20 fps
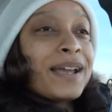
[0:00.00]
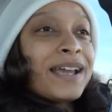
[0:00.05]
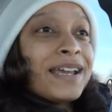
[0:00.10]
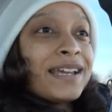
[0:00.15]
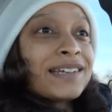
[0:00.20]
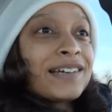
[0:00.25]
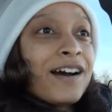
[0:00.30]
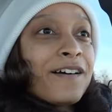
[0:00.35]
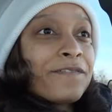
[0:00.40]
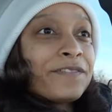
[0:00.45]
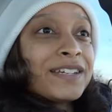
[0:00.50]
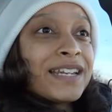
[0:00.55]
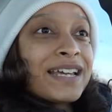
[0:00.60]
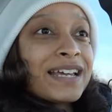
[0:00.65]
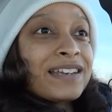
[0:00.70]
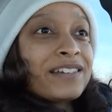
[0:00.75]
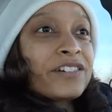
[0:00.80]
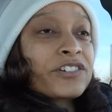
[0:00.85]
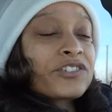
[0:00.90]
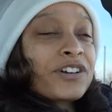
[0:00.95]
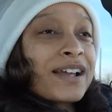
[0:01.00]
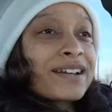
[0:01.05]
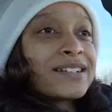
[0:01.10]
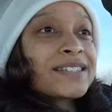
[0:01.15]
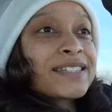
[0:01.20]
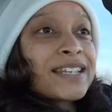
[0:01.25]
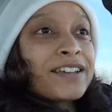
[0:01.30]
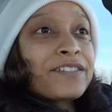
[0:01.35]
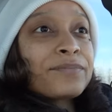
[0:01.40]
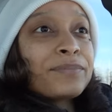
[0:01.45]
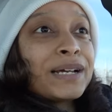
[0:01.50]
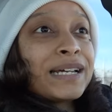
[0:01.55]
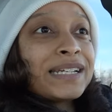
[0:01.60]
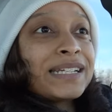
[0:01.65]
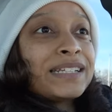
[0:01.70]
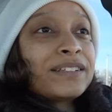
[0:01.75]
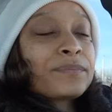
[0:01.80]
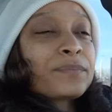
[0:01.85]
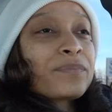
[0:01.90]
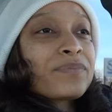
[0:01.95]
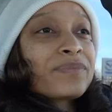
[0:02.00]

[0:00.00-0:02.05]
paying off debt and you're trying to save money.